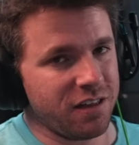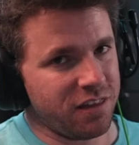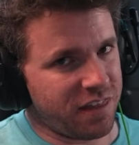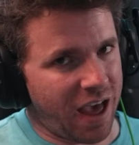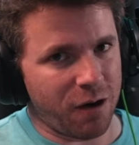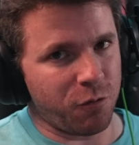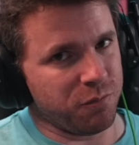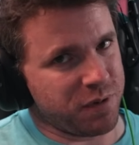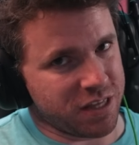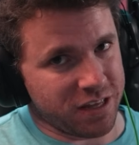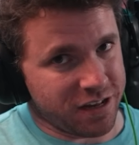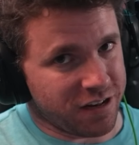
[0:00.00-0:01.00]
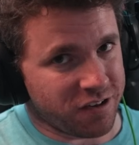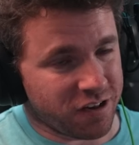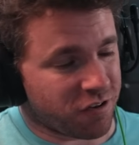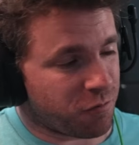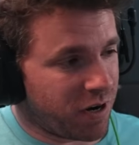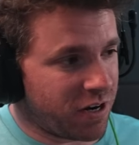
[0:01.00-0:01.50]
That would be the
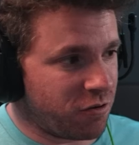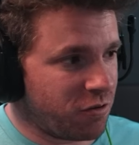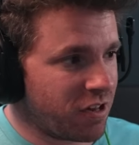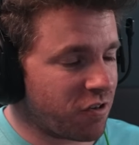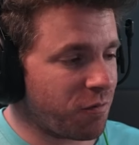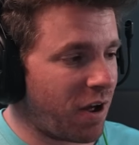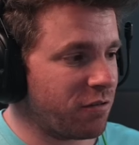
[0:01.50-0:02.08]
easiest way to do this,